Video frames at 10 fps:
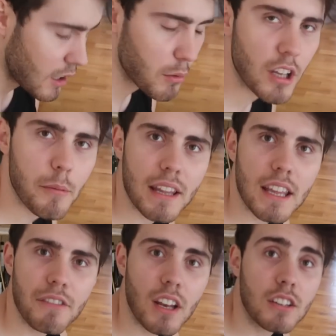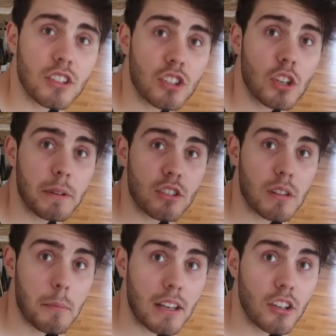I want to go back there for lunch. I'll take a picture
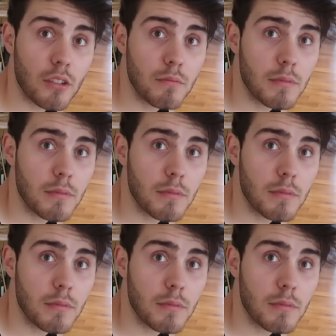of the menu.